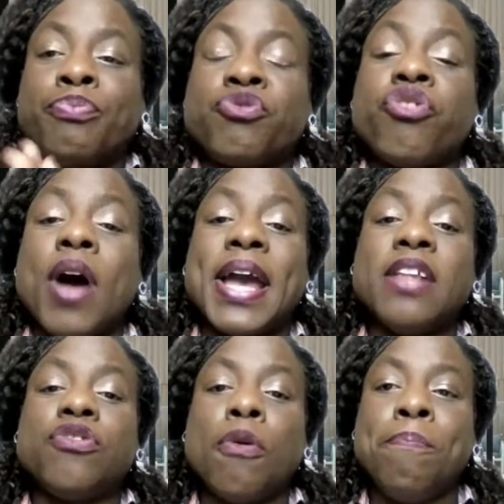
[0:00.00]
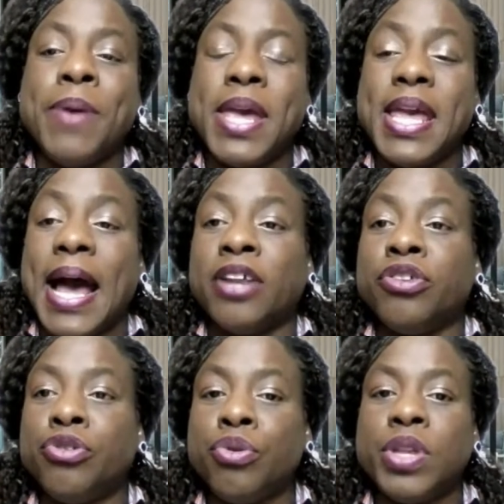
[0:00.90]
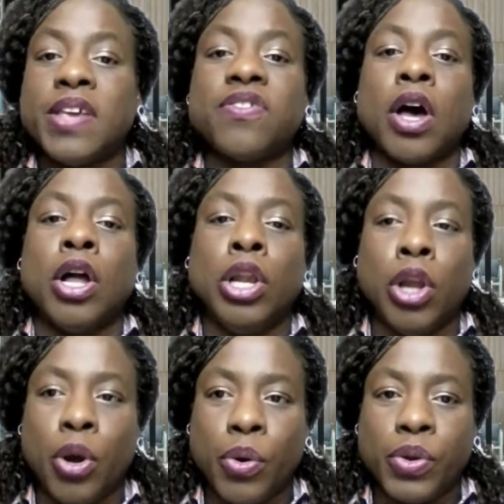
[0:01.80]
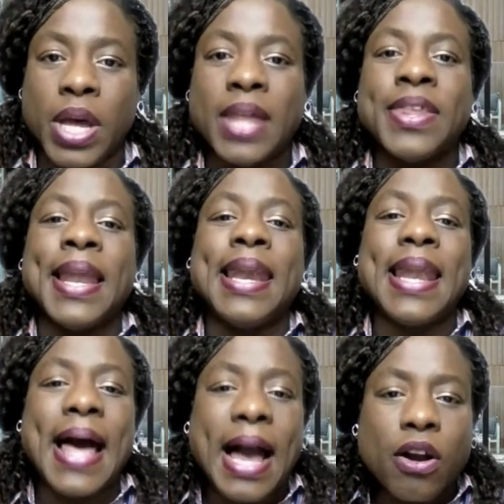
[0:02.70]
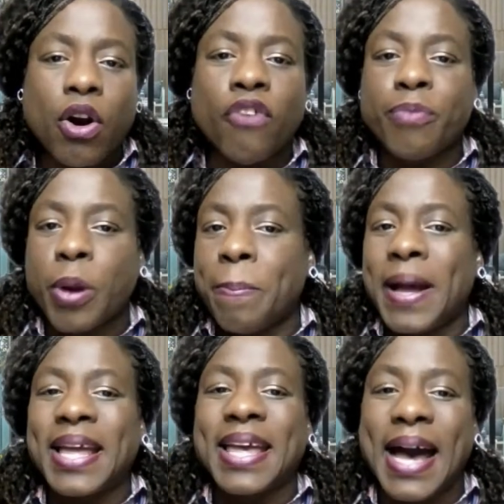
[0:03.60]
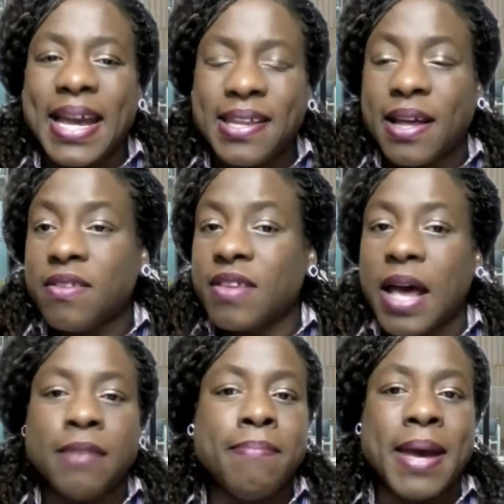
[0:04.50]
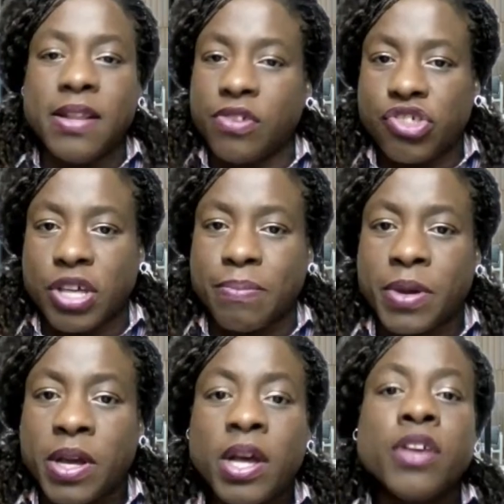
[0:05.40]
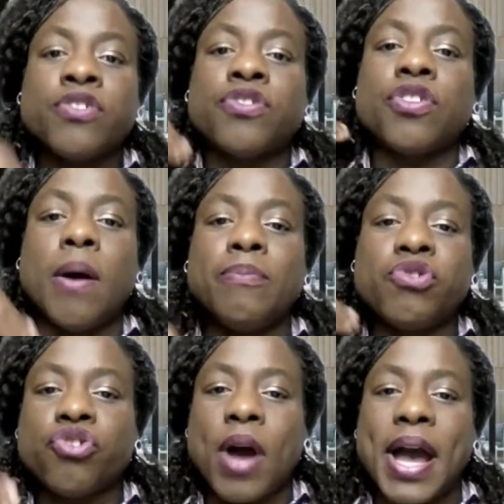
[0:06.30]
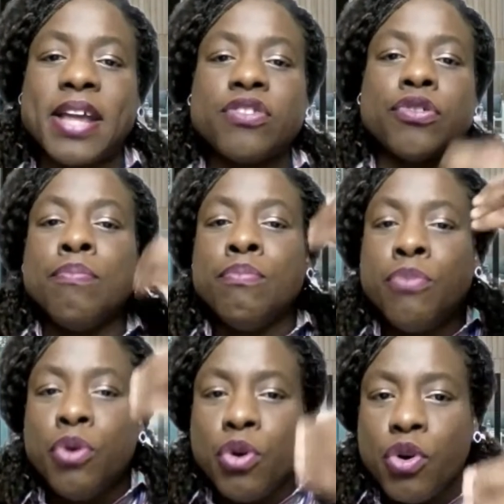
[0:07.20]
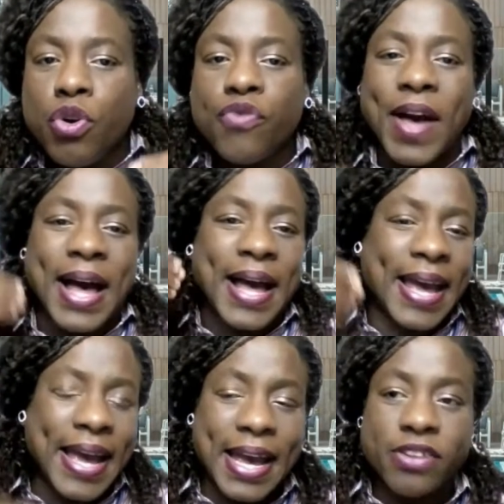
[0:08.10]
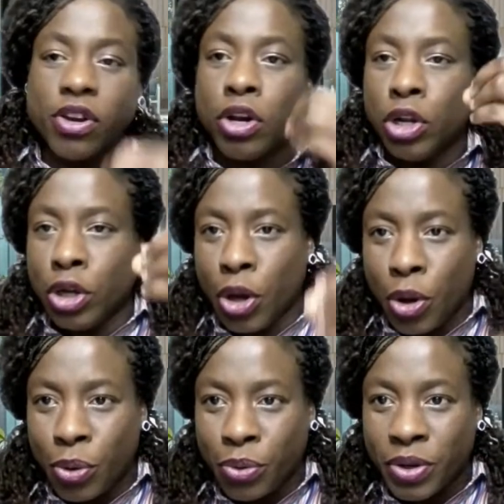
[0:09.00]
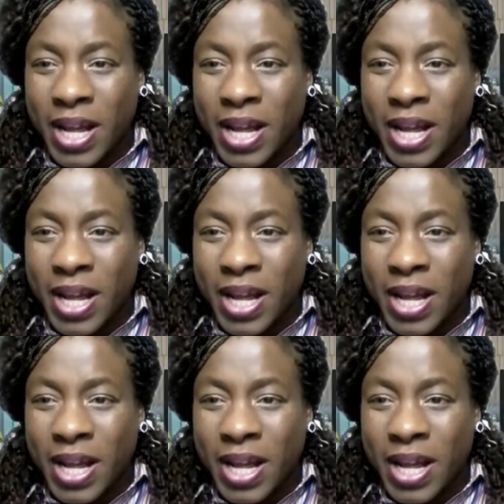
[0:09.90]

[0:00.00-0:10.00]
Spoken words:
trying to be and do this alone, the lack of proper guidance and mentorship. Some try to move ahead alone,